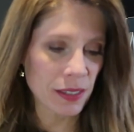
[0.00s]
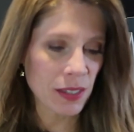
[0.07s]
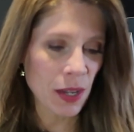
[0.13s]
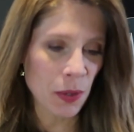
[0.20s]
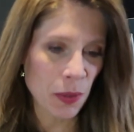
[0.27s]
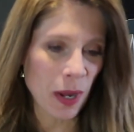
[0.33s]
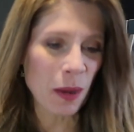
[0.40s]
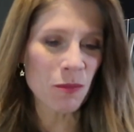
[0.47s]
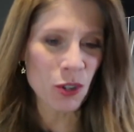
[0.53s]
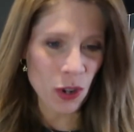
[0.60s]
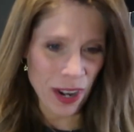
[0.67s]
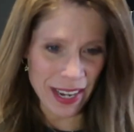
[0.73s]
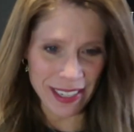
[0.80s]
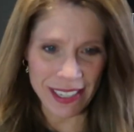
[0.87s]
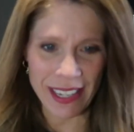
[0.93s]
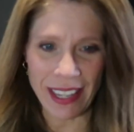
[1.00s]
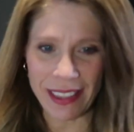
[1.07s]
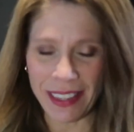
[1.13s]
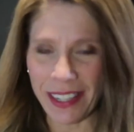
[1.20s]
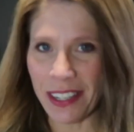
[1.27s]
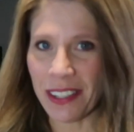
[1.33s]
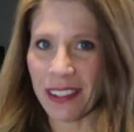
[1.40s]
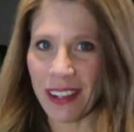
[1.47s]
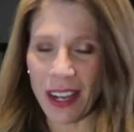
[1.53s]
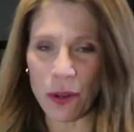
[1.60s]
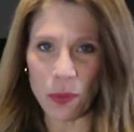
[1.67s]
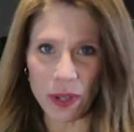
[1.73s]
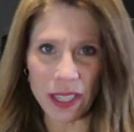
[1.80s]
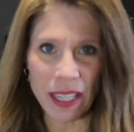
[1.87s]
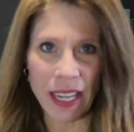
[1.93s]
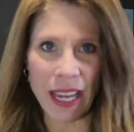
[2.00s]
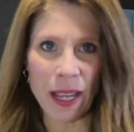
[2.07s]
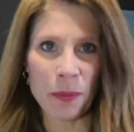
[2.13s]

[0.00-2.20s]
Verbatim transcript: So I'm trying to get there. I really